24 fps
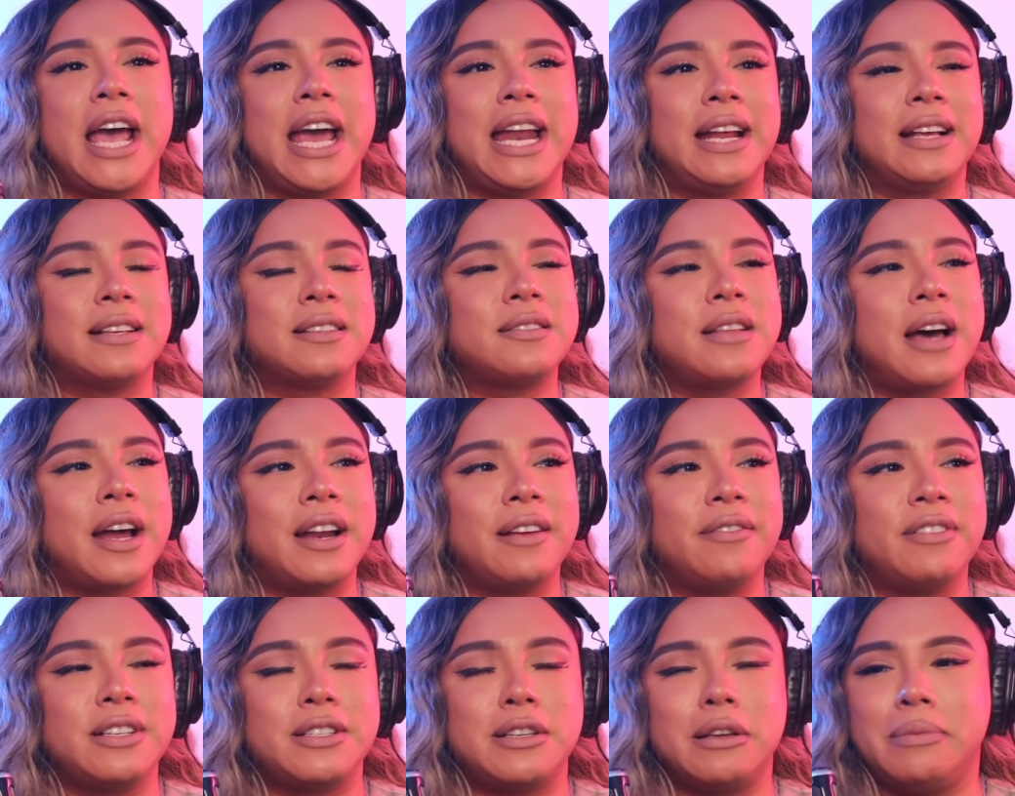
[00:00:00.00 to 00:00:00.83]
And it's
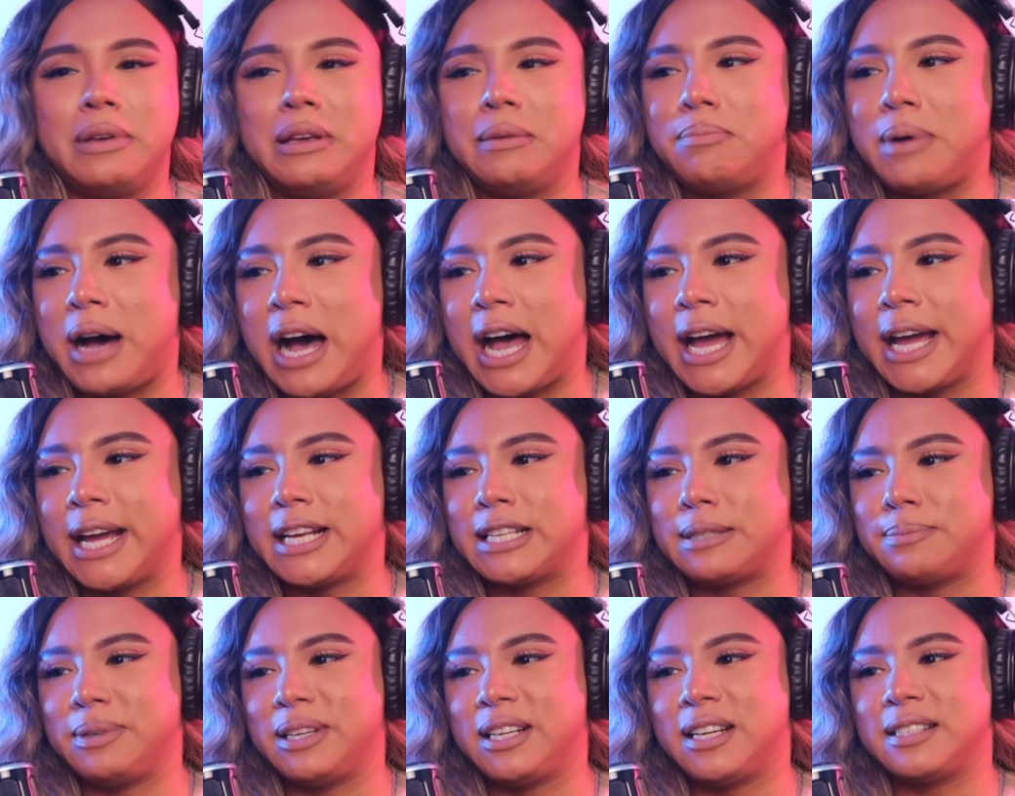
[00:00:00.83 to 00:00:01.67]
not even to be
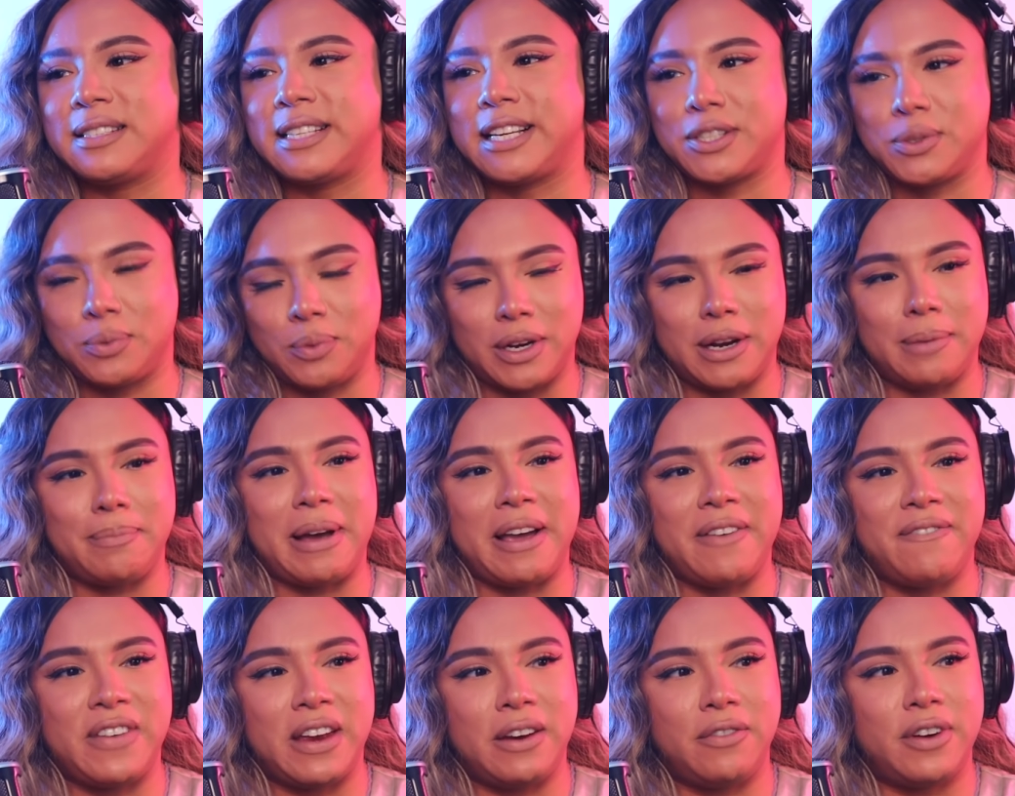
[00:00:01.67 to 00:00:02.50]
biased because that's one
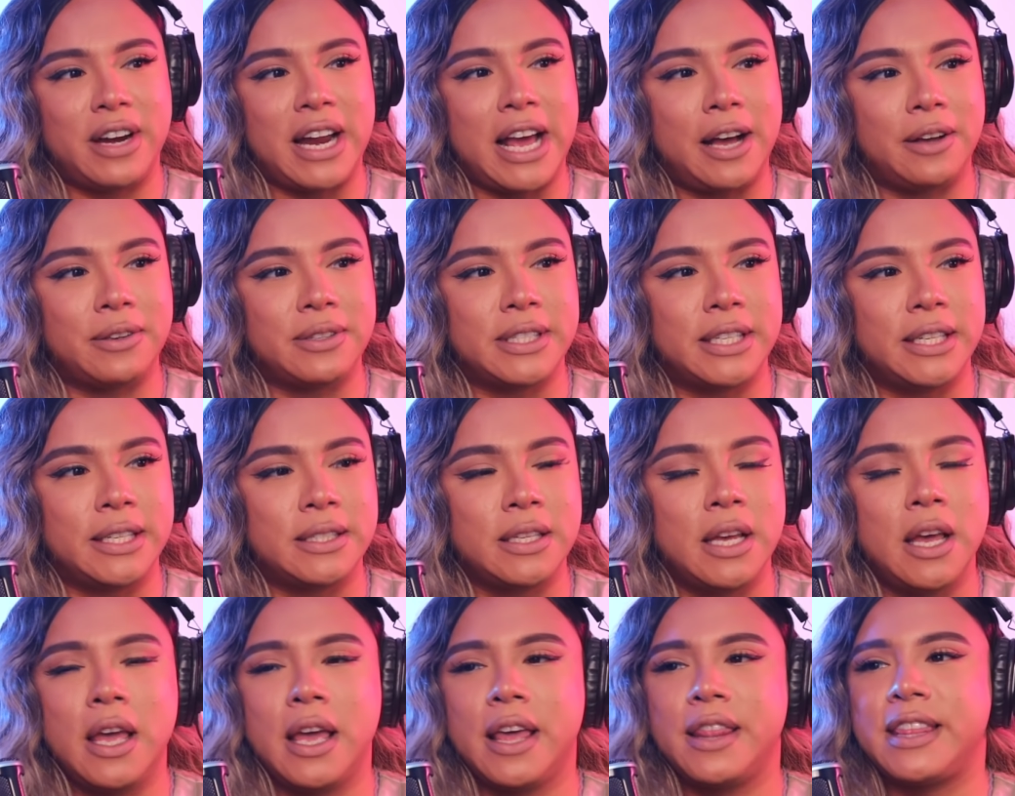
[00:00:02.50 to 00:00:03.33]
of my favorite
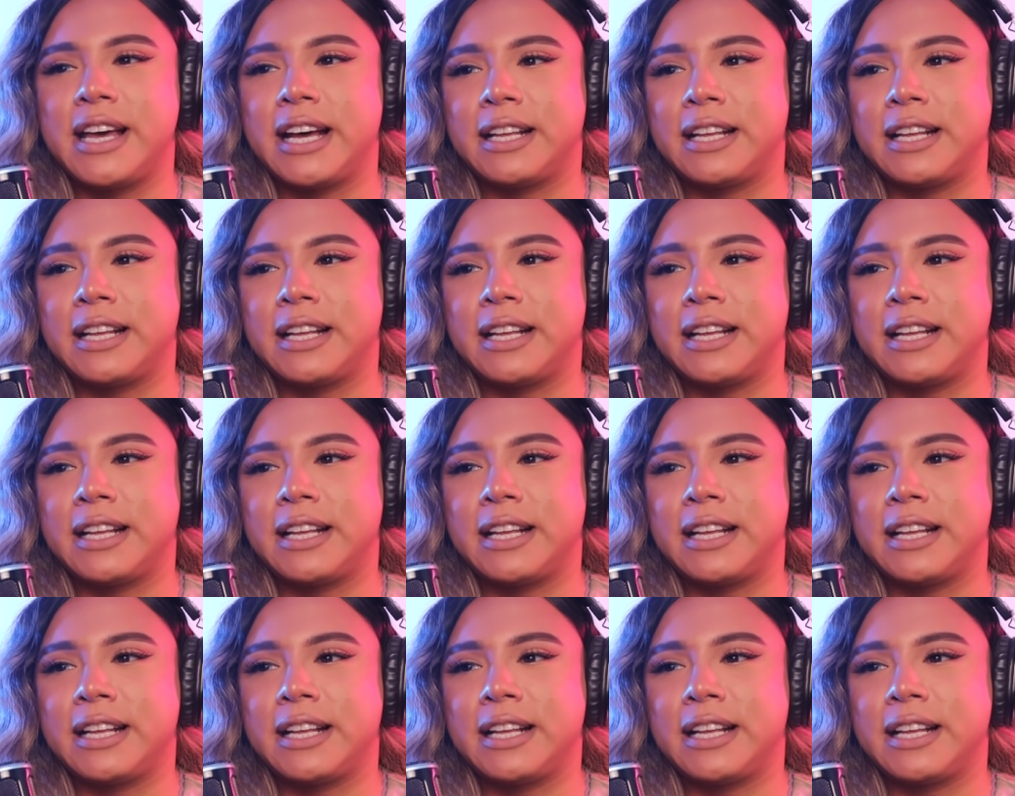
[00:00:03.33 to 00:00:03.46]
houses.